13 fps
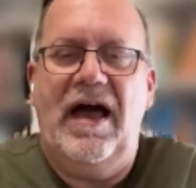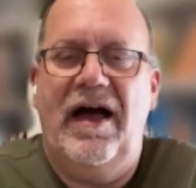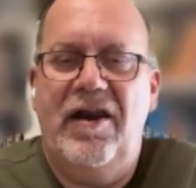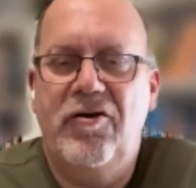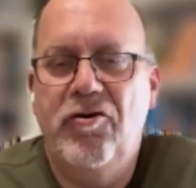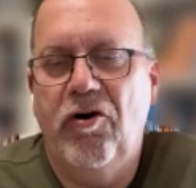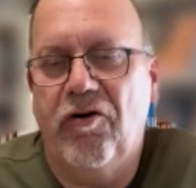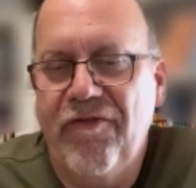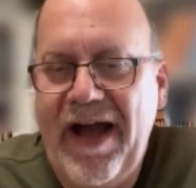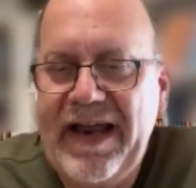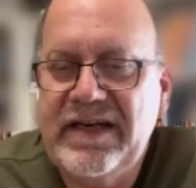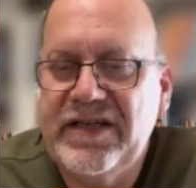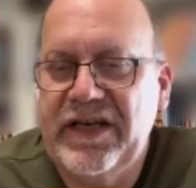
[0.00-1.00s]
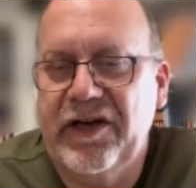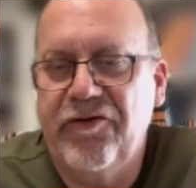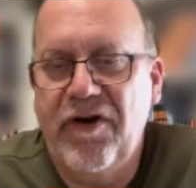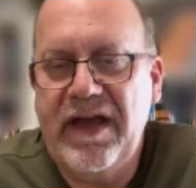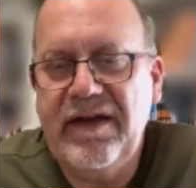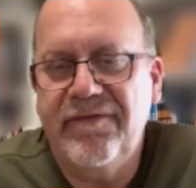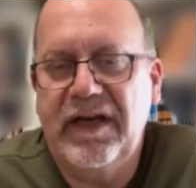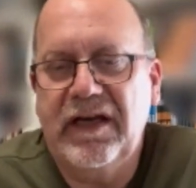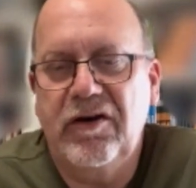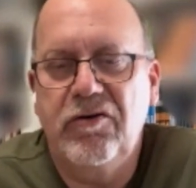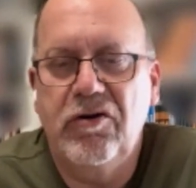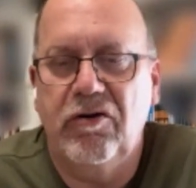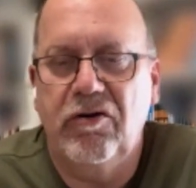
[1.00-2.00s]
uh, not ranting and
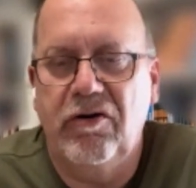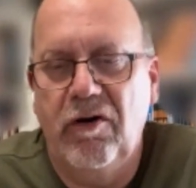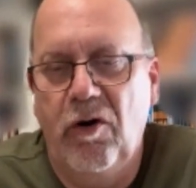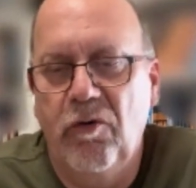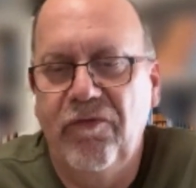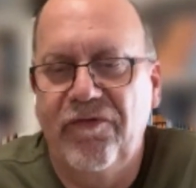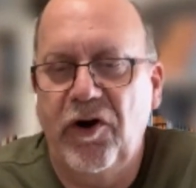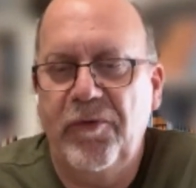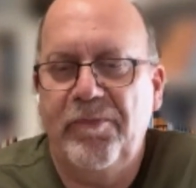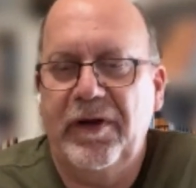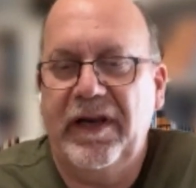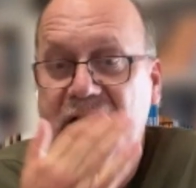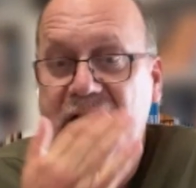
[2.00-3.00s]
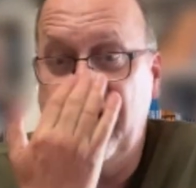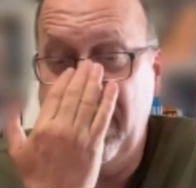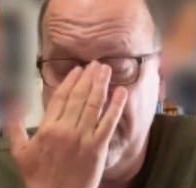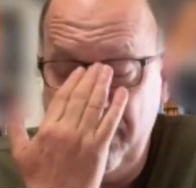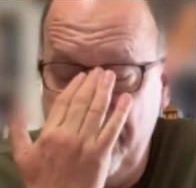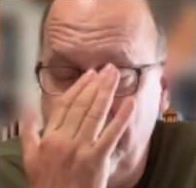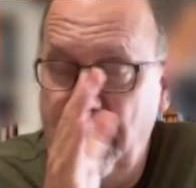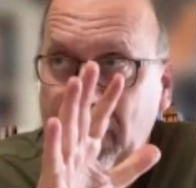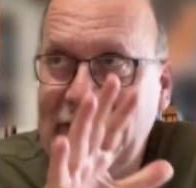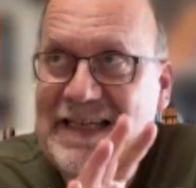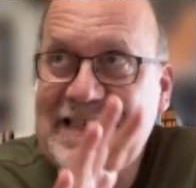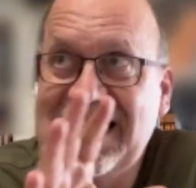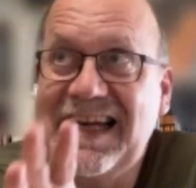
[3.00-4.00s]
raving, not overt politi-
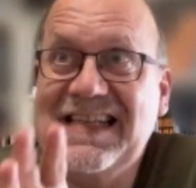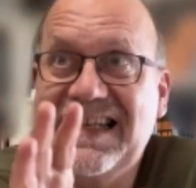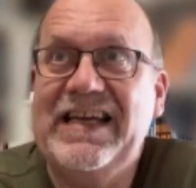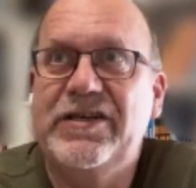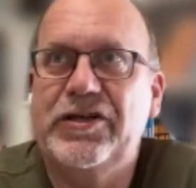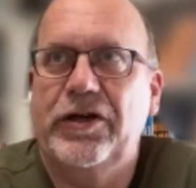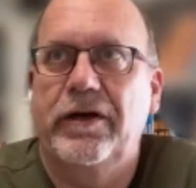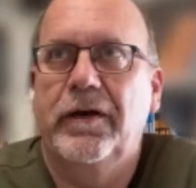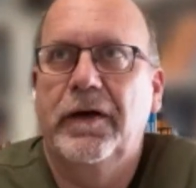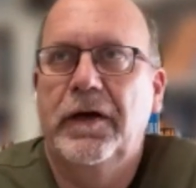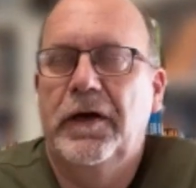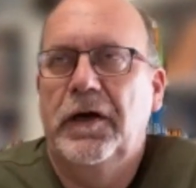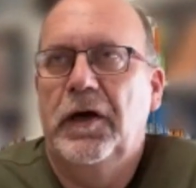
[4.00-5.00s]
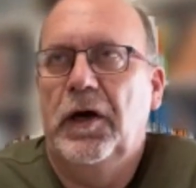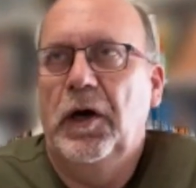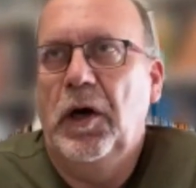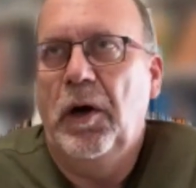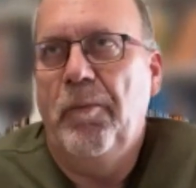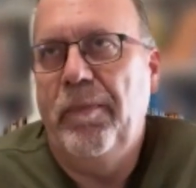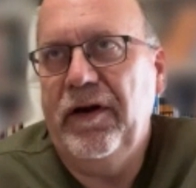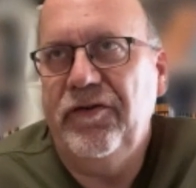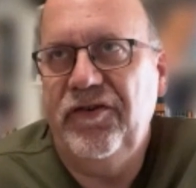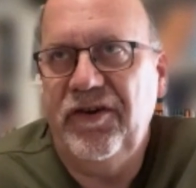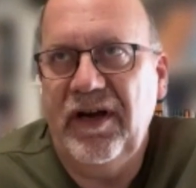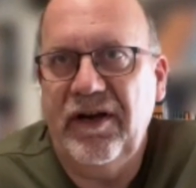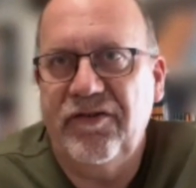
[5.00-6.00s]
politicization,
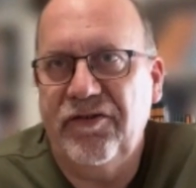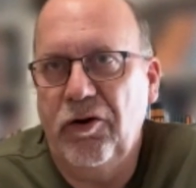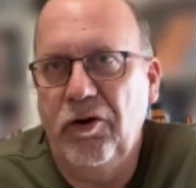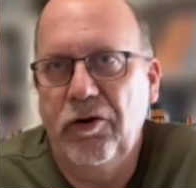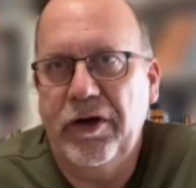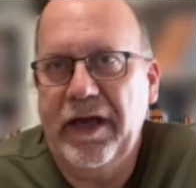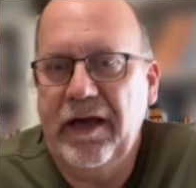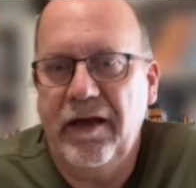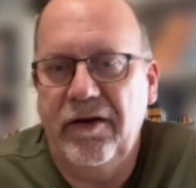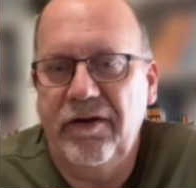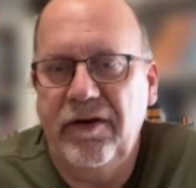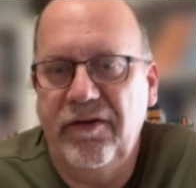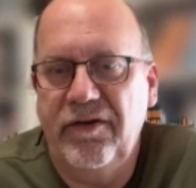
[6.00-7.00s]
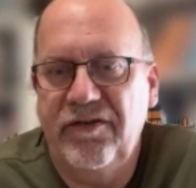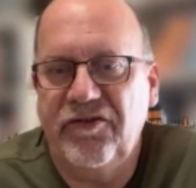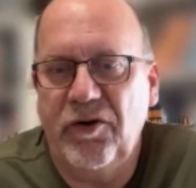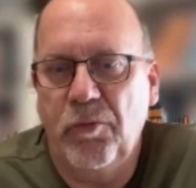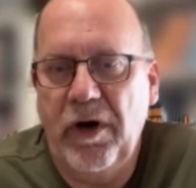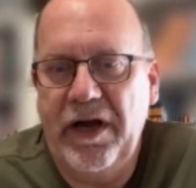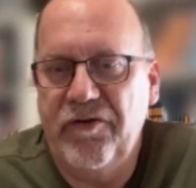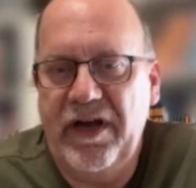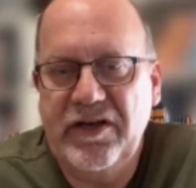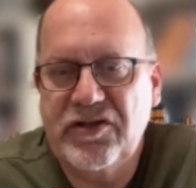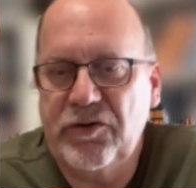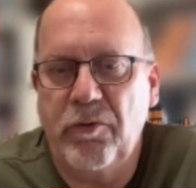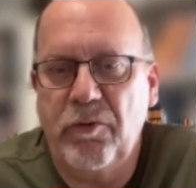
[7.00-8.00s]
but just looking at such a wide
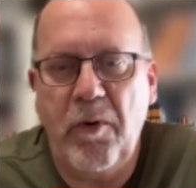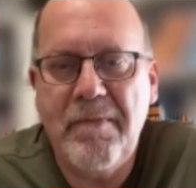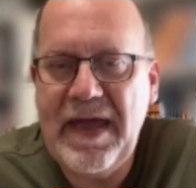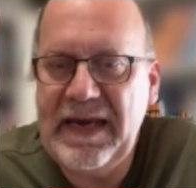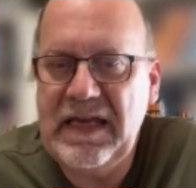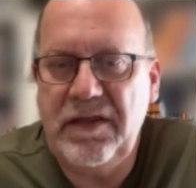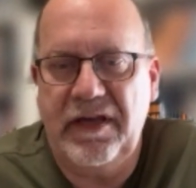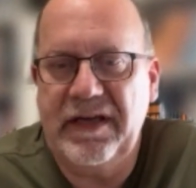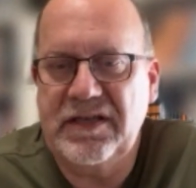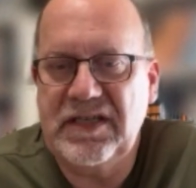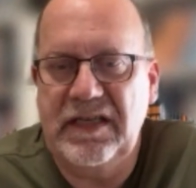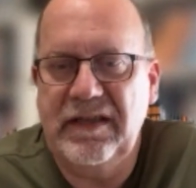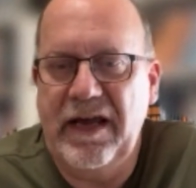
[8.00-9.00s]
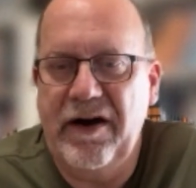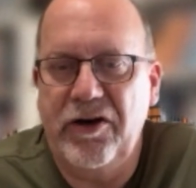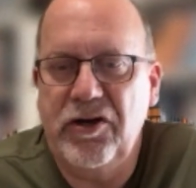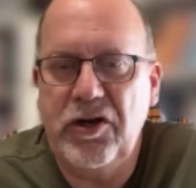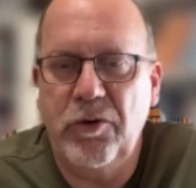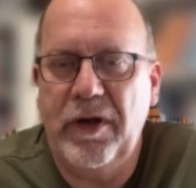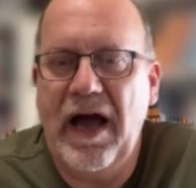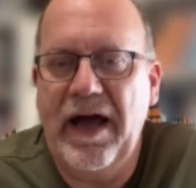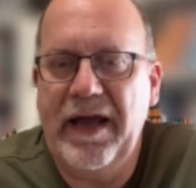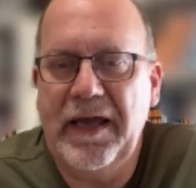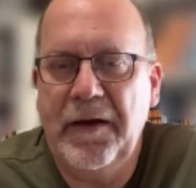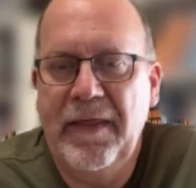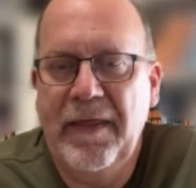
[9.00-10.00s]
range. So there were many things in there, and you and
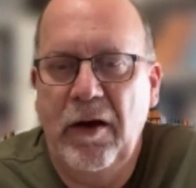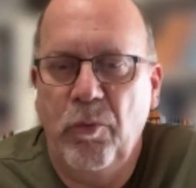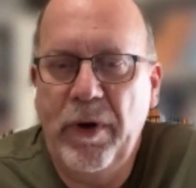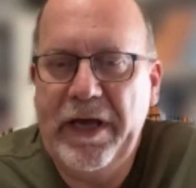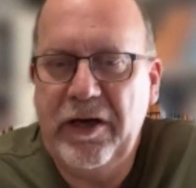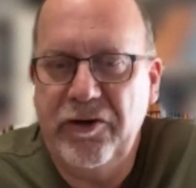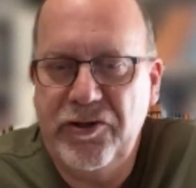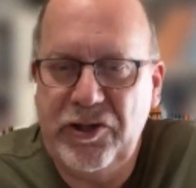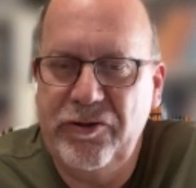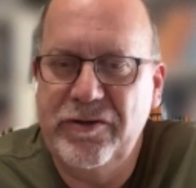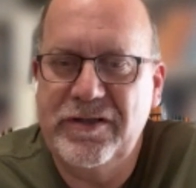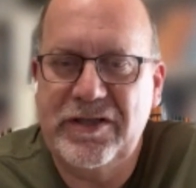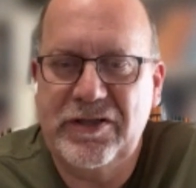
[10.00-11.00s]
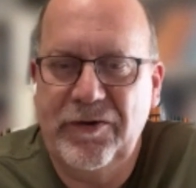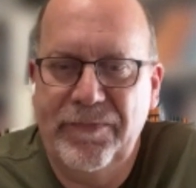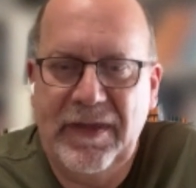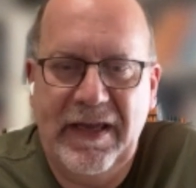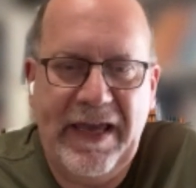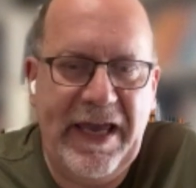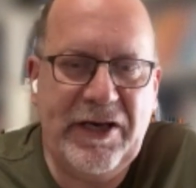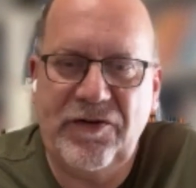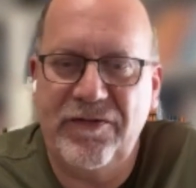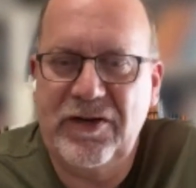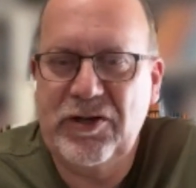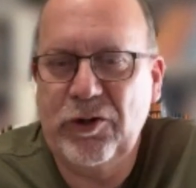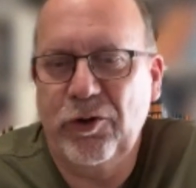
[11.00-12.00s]
I, we could choose
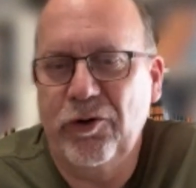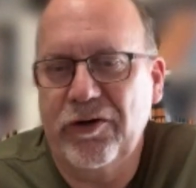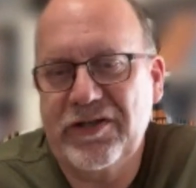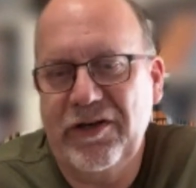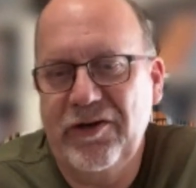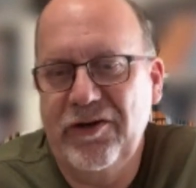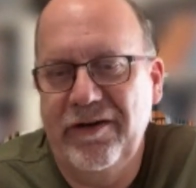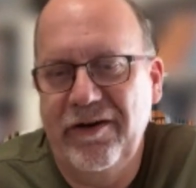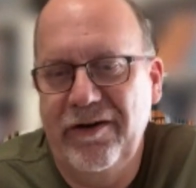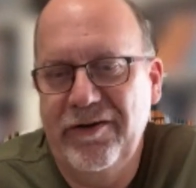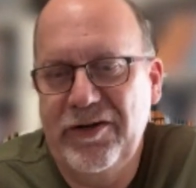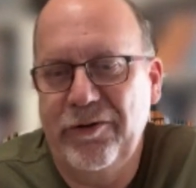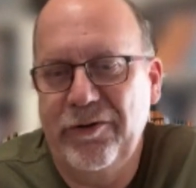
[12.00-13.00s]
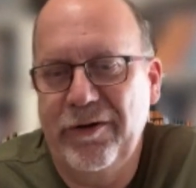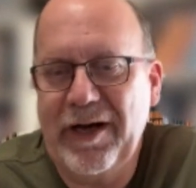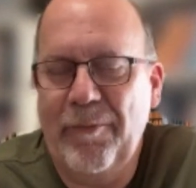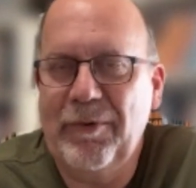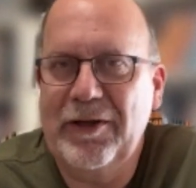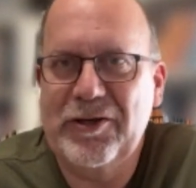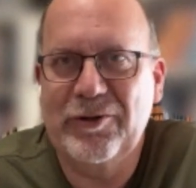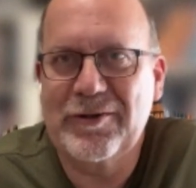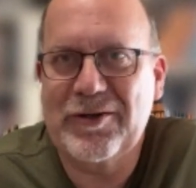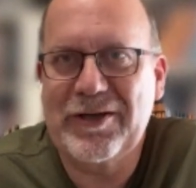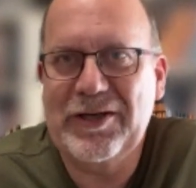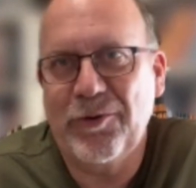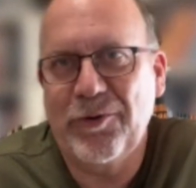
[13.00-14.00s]
each of the talks and do a couple of
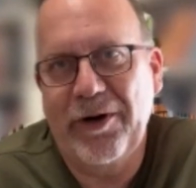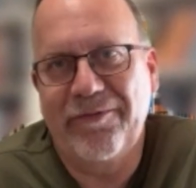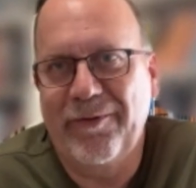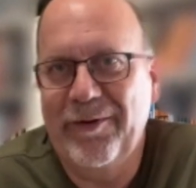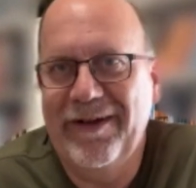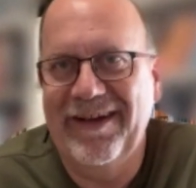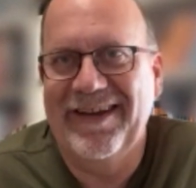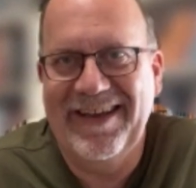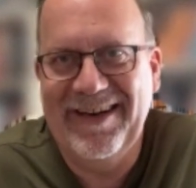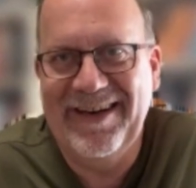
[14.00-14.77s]
shows on each one if we.